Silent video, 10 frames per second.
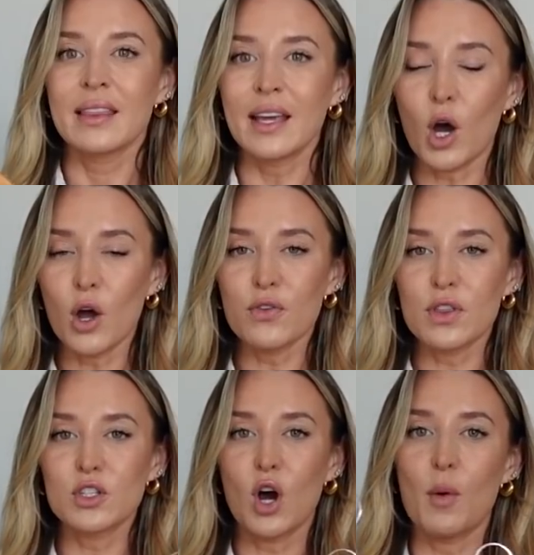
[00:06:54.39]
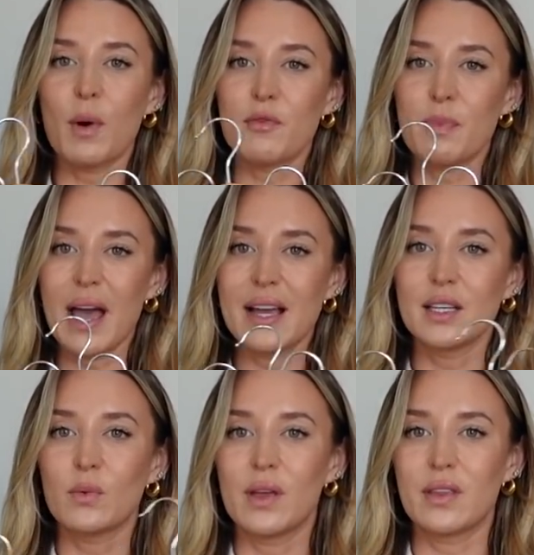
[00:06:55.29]
Then over the top, I've paired
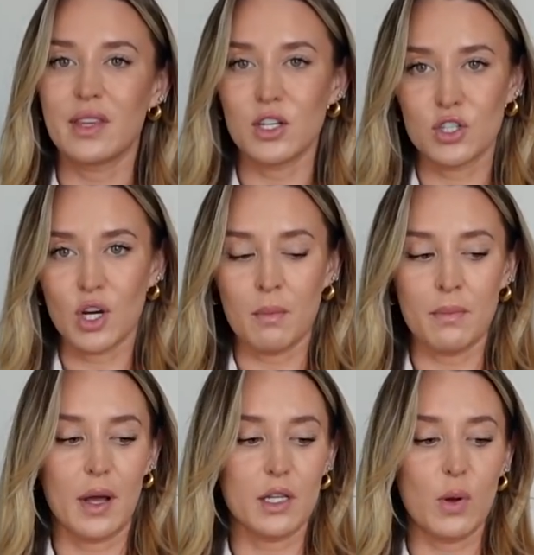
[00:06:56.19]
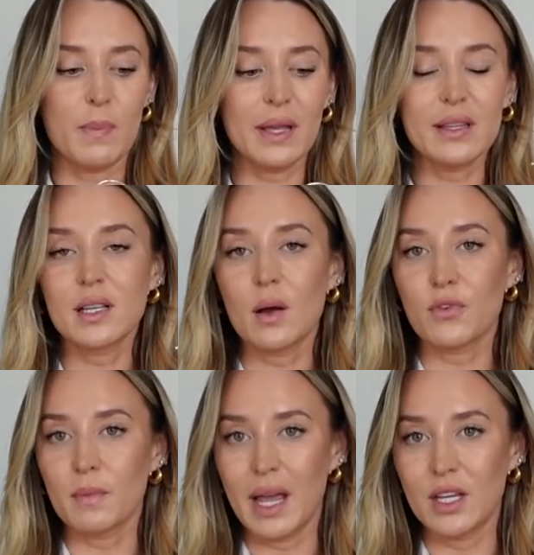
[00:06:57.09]
it with this jumper. So I picked this up
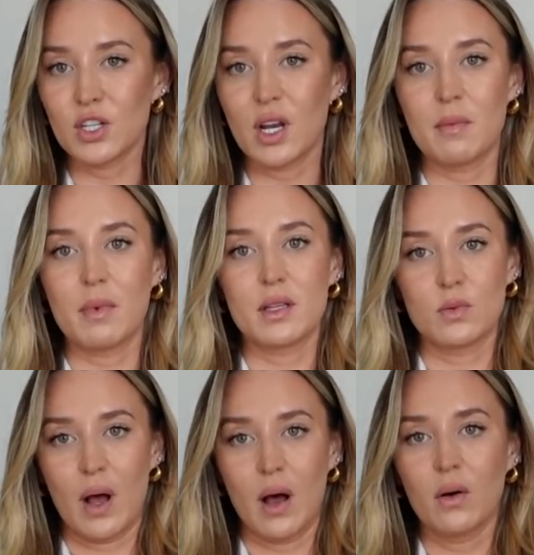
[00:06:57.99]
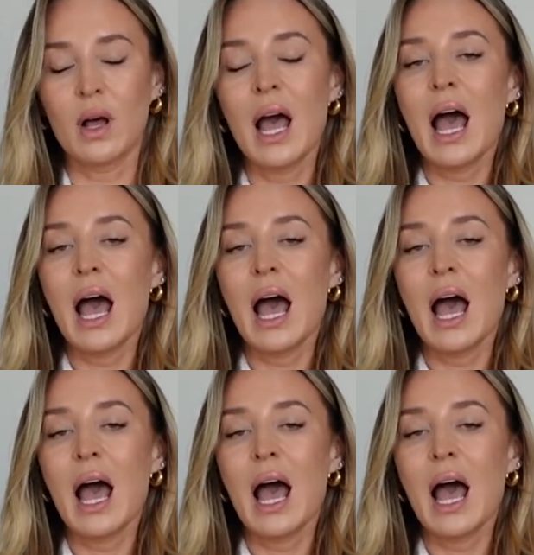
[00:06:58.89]
from H&M as well.